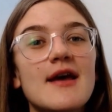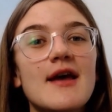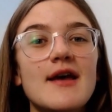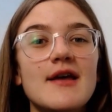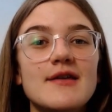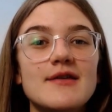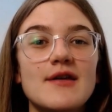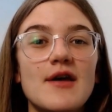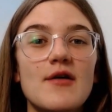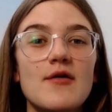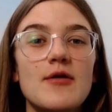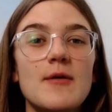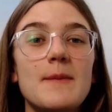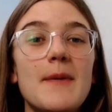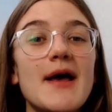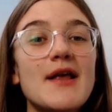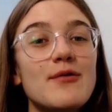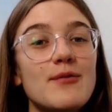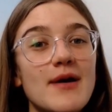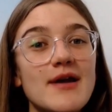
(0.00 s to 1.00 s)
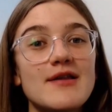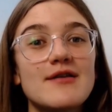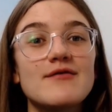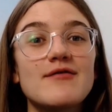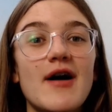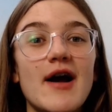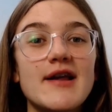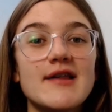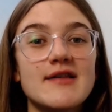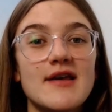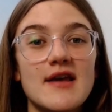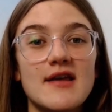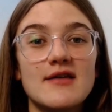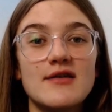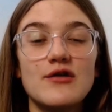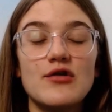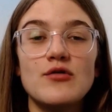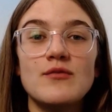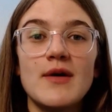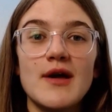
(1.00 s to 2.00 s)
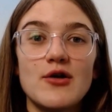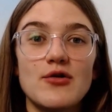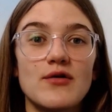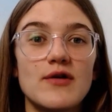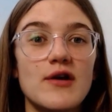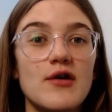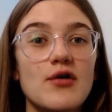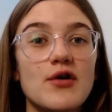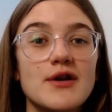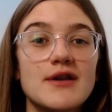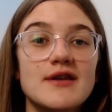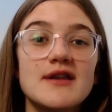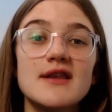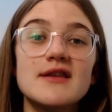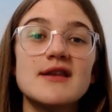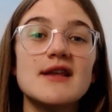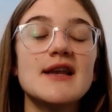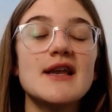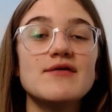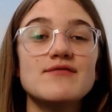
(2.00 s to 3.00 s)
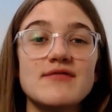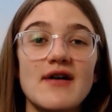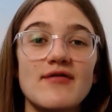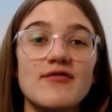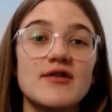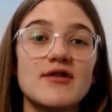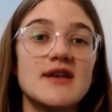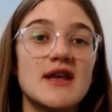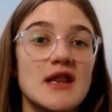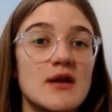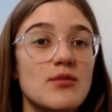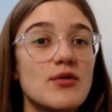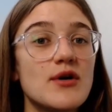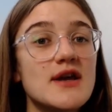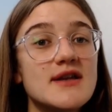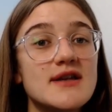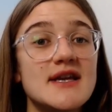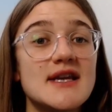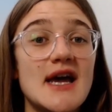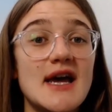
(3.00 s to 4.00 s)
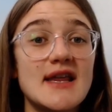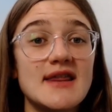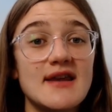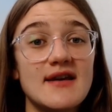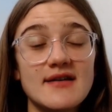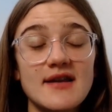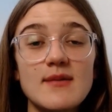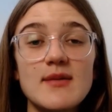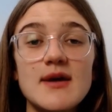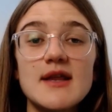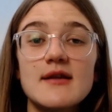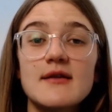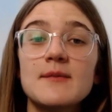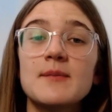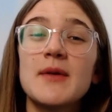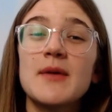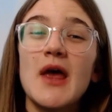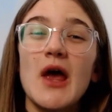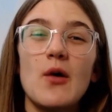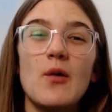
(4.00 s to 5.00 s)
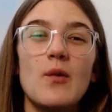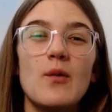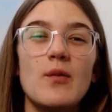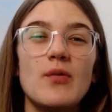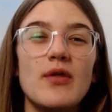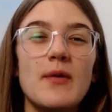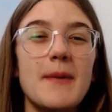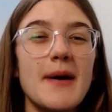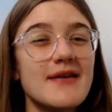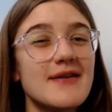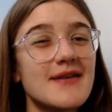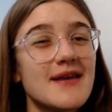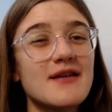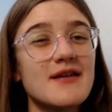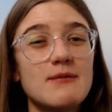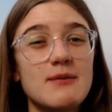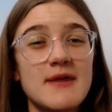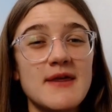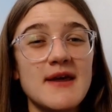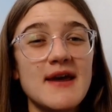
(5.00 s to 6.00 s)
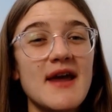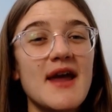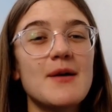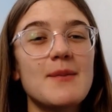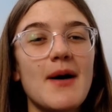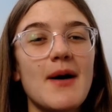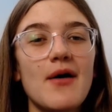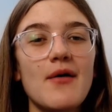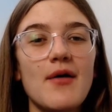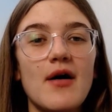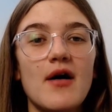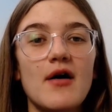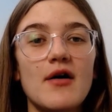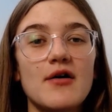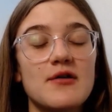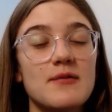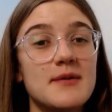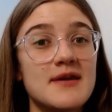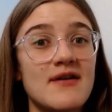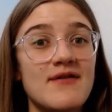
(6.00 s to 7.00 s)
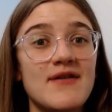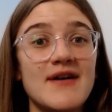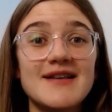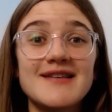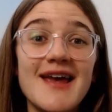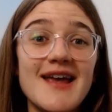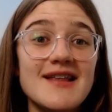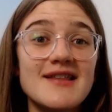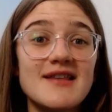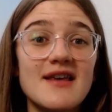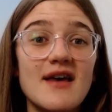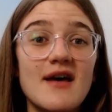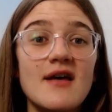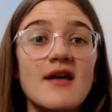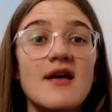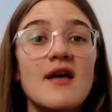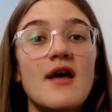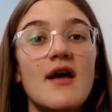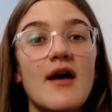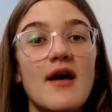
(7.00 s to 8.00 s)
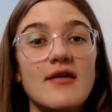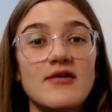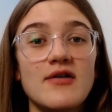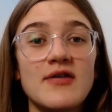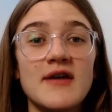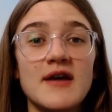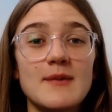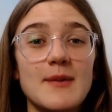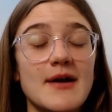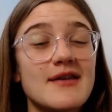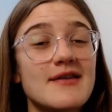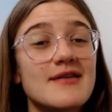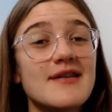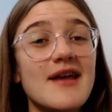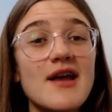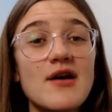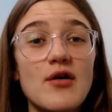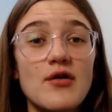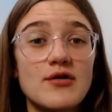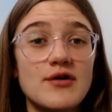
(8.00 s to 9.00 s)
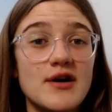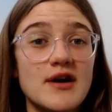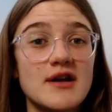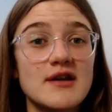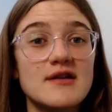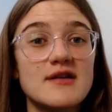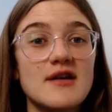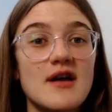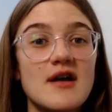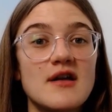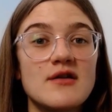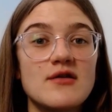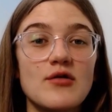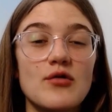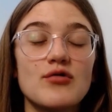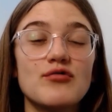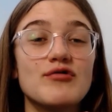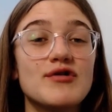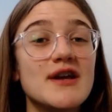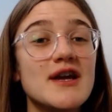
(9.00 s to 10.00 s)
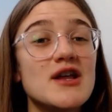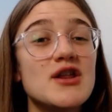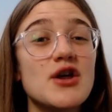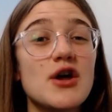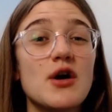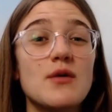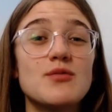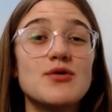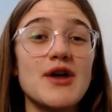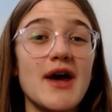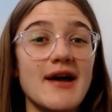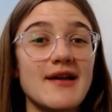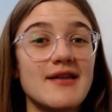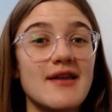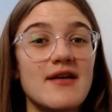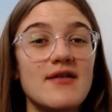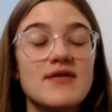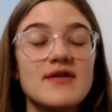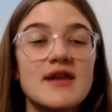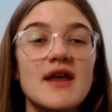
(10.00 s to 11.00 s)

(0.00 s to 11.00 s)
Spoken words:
So the best way to write is to make sure that you're consistently referencing the pre-scene and the exhibits. The best things to be thinking about are specific data, to think about stakeholder concerns or strategic objectives